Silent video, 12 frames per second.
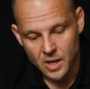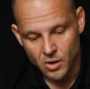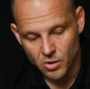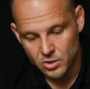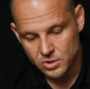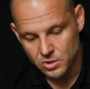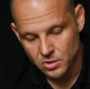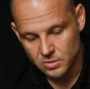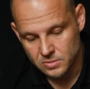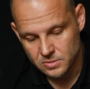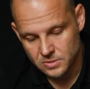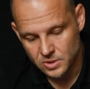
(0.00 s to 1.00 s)
Also
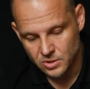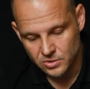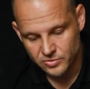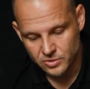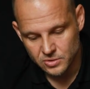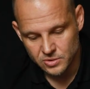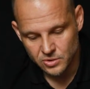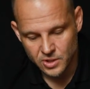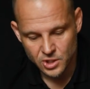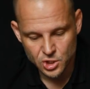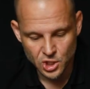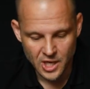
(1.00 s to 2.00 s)
useful, you
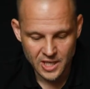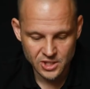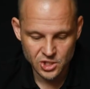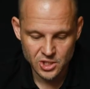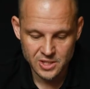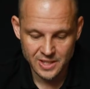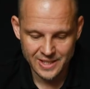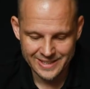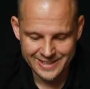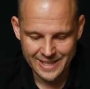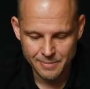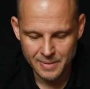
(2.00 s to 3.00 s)
can charge it,
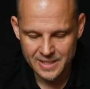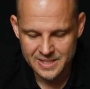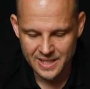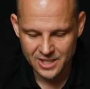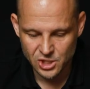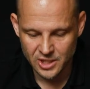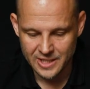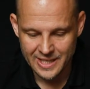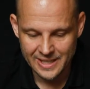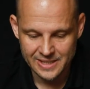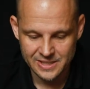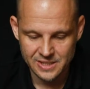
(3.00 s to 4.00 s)
and that makes it actually
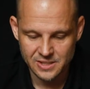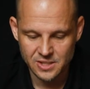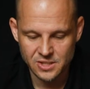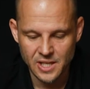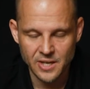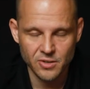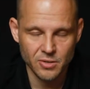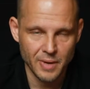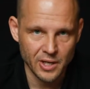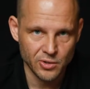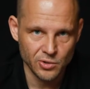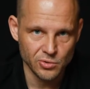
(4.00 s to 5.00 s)
nice. It's a standard
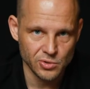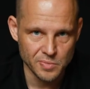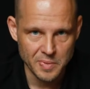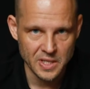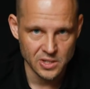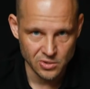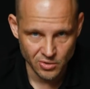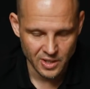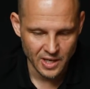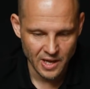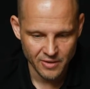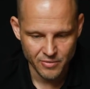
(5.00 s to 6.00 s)
micro USB, so you
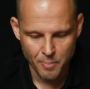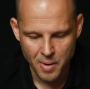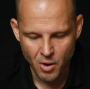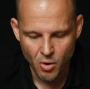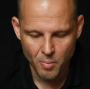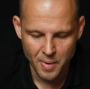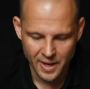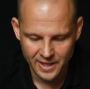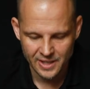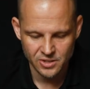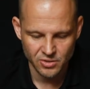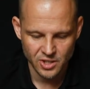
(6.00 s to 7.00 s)
can have a power bank
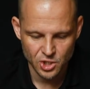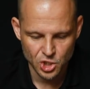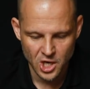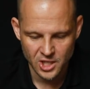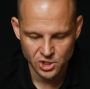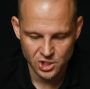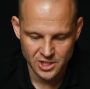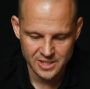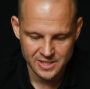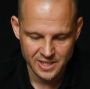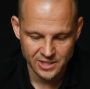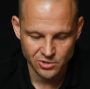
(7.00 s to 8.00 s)
and you can charge it
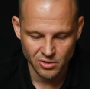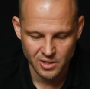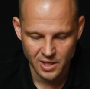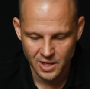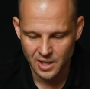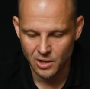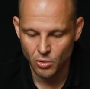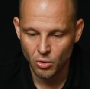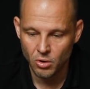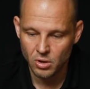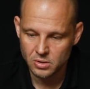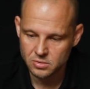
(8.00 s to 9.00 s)
inside your car,
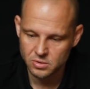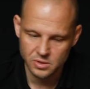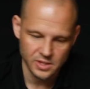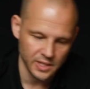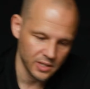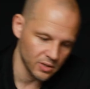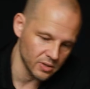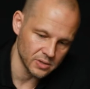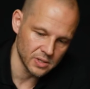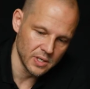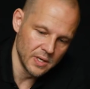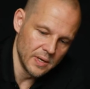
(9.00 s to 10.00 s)
or you take
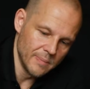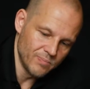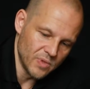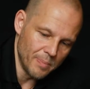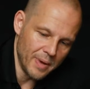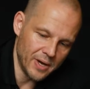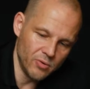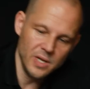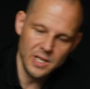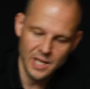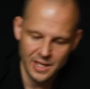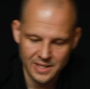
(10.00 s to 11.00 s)
out the
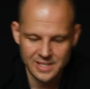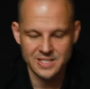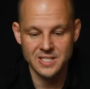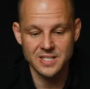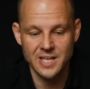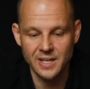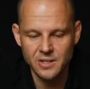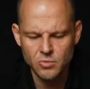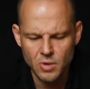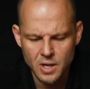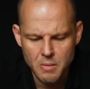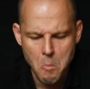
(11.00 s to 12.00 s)
battery, and that's a standard
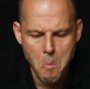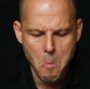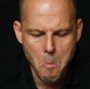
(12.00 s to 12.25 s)
one.